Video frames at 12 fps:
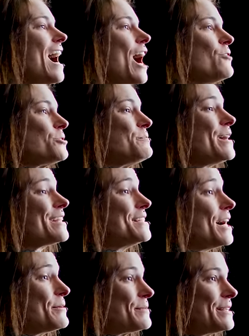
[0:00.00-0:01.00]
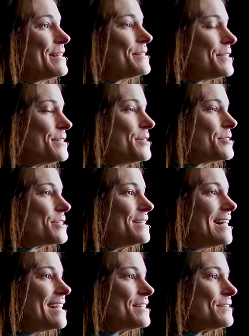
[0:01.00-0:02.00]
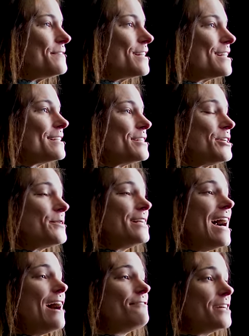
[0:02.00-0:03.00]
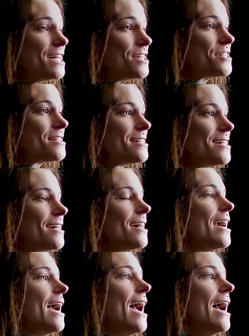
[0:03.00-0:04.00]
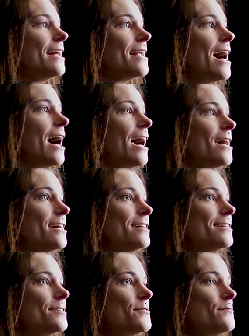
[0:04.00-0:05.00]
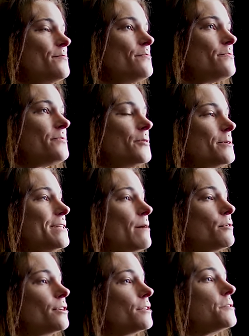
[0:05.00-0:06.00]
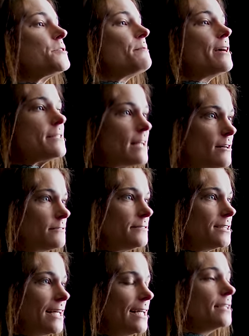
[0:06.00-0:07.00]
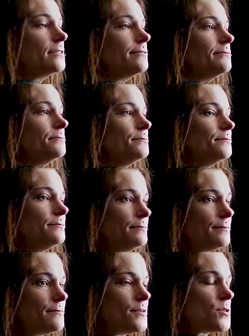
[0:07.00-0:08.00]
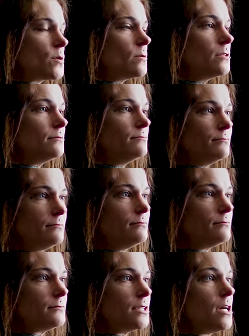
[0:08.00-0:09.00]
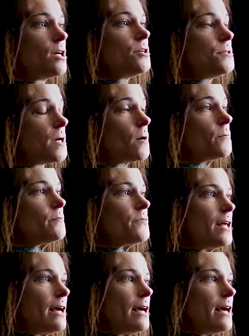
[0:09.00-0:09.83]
I was picked up and institutionalized for 2.5 years, and I was able to lose myself in school. So